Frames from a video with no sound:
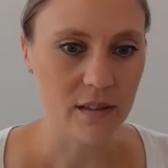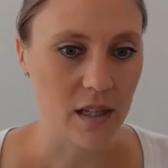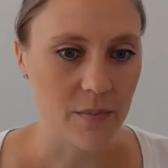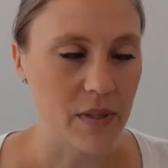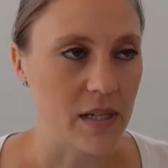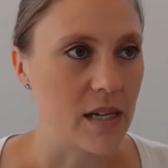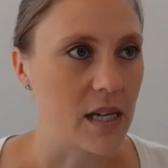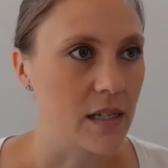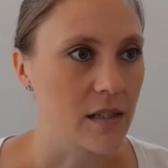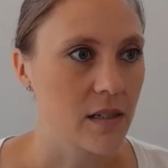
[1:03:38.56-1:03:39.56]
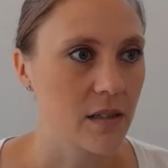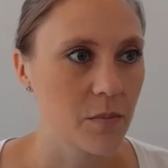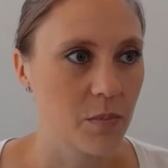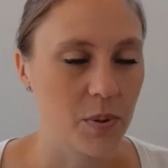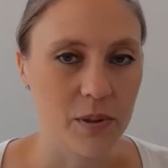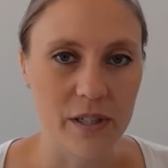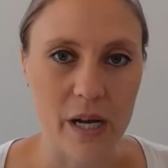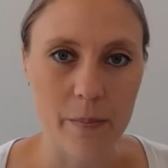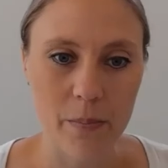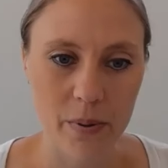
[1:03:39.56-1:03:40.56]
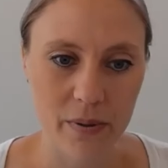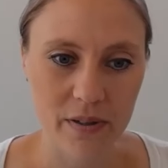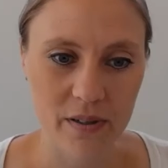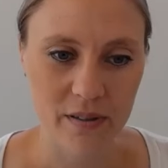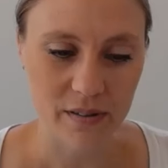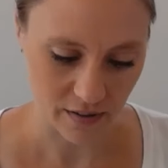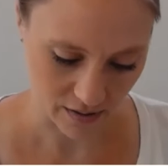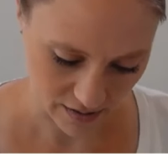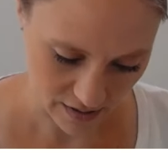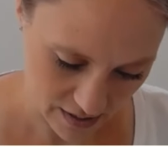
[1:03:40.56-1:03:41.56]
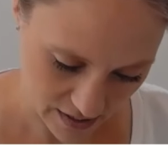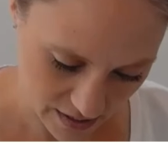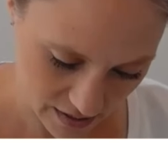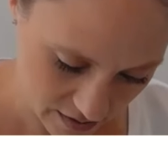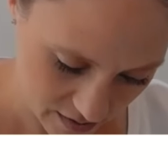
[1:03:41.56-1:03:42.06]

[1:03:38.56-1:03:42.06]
Let me pull up the,